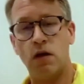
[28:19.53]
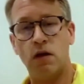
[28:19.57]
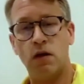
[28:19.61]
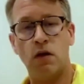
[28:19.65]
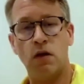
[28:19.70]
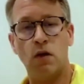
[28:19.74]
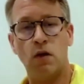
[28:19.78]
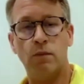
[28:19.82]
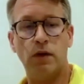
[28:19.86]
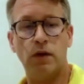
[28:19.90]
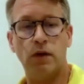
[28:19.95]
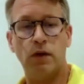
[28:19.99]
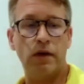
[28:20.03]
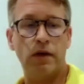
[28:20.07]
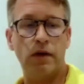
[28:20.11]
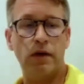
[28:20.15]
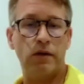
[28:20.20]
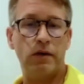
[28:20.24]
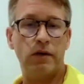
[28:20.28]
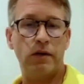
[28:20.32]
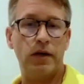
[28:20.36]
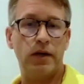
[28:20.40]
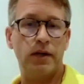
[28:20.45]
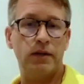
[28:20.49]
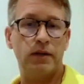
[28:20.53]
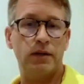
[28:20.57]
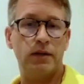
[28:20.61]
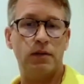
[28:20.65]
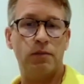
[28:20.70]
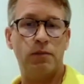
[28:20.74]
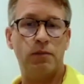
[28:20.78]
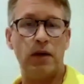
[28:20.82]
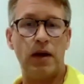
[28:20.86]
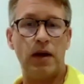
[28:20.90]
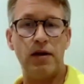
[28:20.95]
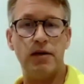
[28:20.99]
global
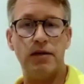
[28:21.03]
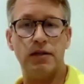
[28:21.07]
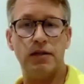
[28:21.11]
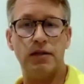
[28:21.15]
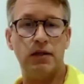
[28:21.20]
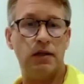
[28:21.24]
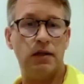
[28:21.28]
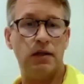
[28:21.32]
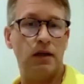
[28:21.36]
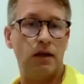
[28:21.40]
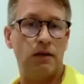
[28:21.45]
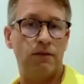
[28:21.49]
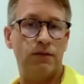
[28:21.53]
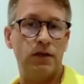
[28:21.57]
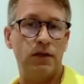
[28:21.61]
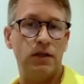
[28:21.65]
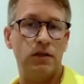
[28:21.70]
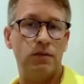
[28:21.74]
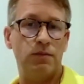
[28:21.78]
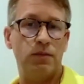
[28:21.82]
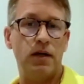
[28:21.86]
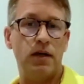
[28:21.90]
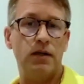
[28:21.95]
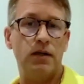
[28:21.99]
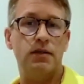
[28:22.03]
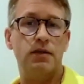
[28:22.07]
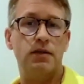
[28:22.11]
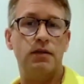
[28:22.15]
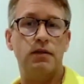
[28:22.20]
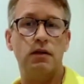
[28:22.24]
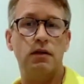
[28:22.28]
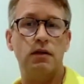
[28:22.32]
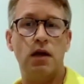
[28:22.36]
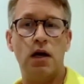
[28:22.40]
recognized players in the NFT space